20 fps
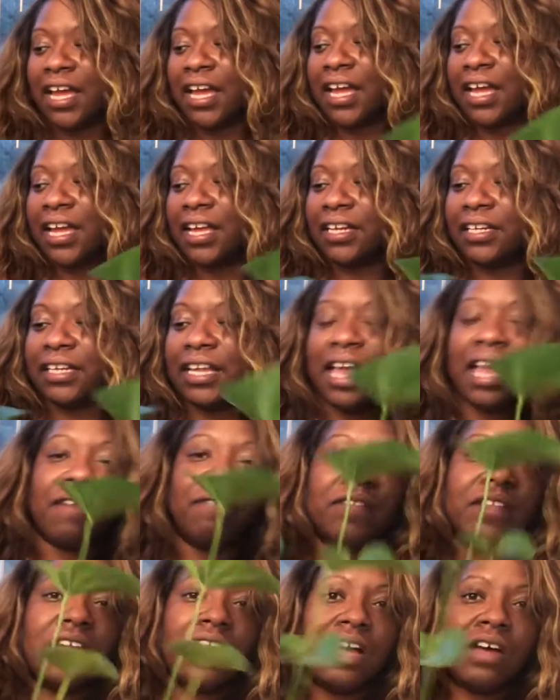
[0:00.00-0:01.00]
and
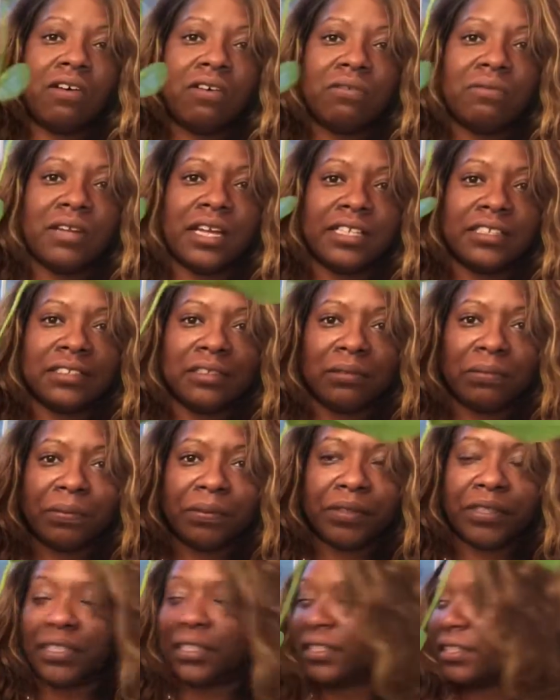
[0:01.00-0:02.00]
have the, oh, not so
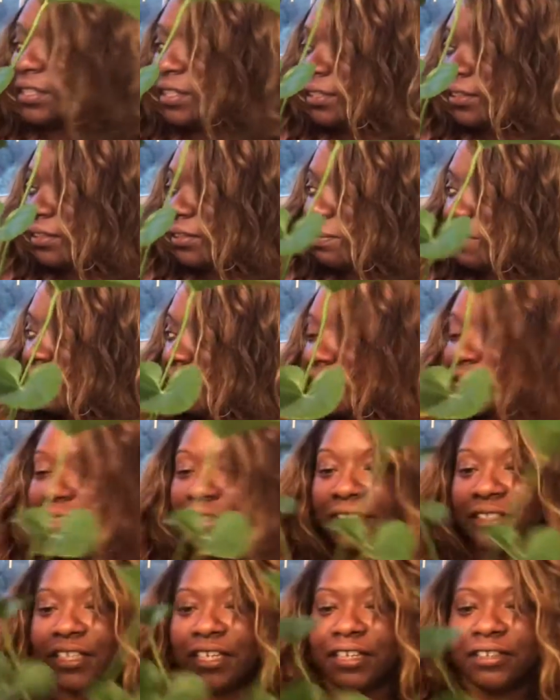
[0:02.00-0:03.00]
pretty in a smaller
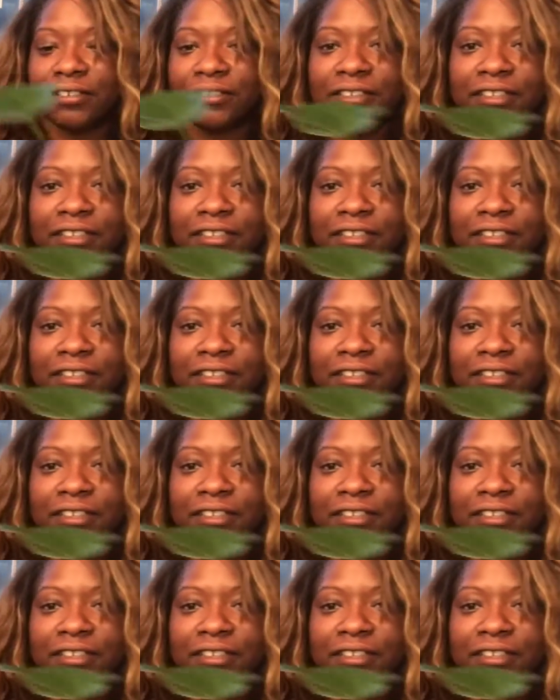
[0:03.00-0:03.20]
container